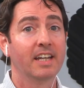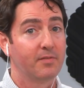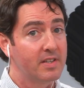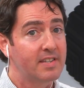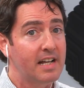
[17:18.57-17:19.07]

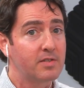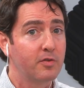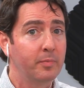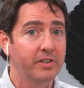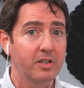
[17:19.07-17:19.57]
If this sounds
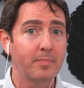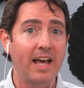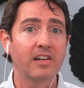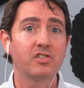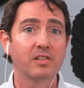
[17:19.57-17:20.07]
familiar,
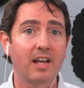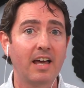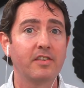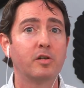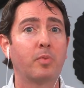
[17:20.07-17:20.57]
back in
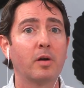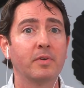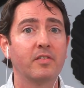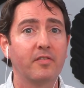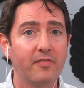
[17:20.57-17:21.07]
July, the
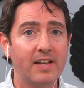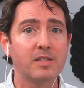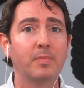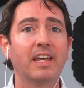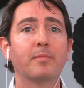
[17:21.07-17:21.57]
Department of
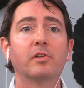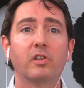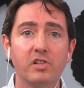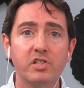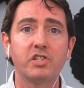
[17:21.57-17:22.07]
Defense became the
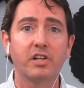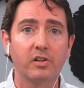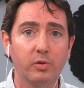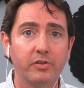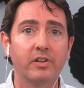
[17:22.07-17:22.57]
largest
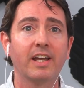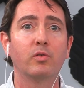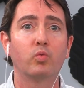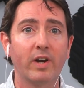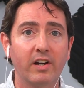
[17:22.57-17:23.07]
shareholder
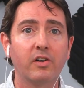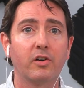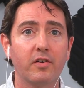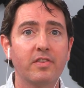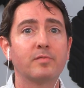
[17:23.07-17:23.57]
in rare
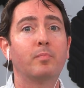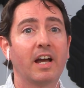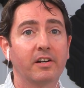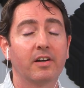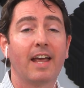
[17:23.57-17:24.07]
earths
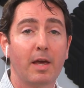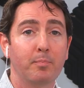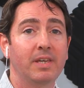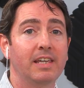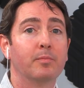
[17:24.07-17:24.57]
miner
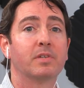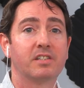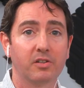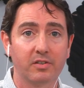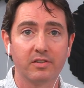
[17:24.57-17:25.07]
MP
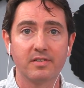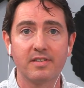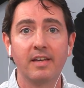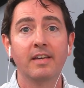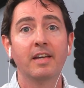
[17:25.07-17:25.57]

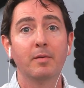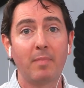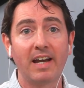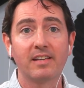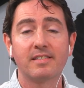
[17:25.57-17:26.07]
Materials.
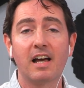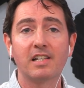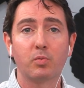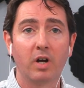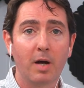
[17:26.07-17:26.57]
Mining
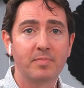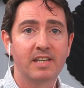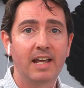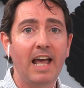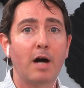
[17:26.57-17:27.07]
stocks were up
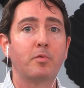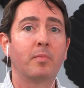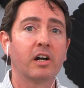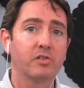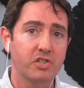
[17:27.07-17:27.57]
today.
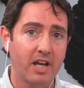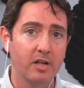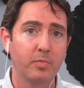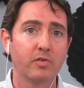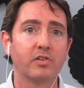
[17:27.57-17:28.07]
Albemarle shot
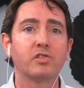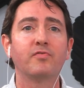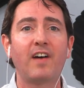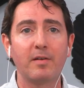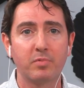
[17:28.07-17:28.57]
up over
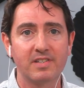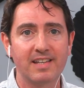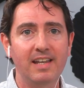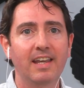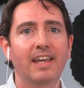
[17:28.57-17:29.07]

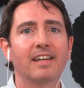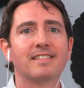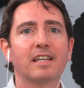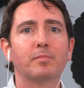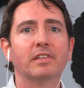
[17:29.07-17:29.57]
5%, and
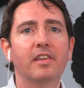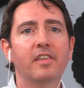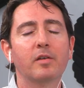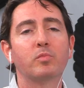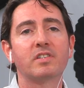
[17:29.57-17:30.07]
Sigma
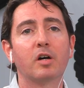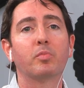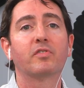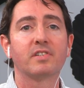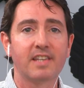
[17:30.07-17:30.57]
Lithium was
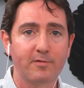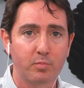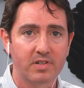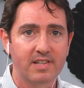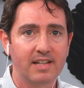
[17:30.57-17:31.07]
up over
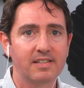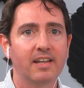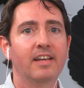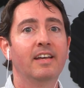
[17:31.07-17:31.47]
7%.